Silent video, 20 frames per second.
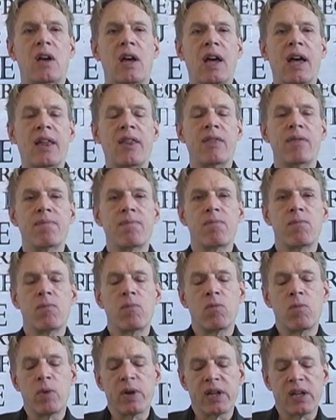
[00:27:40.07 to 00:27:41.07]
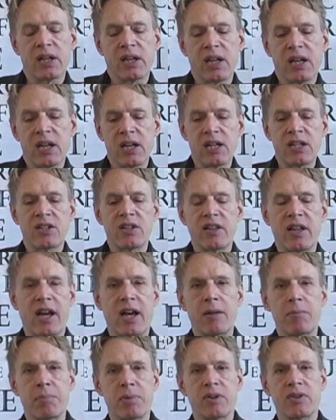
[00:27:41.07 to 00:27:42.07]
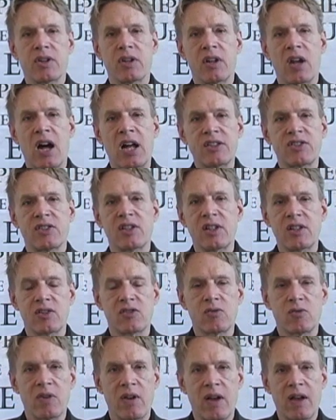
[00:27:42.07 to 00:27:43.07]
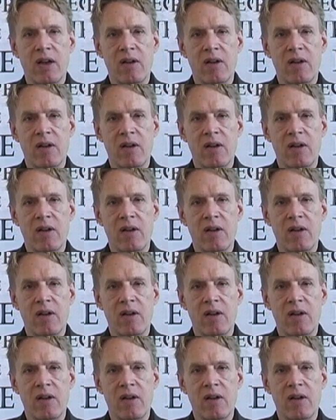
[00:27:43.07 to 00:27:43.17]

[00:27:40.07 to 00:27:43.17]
And we could get into that, but the Nazis,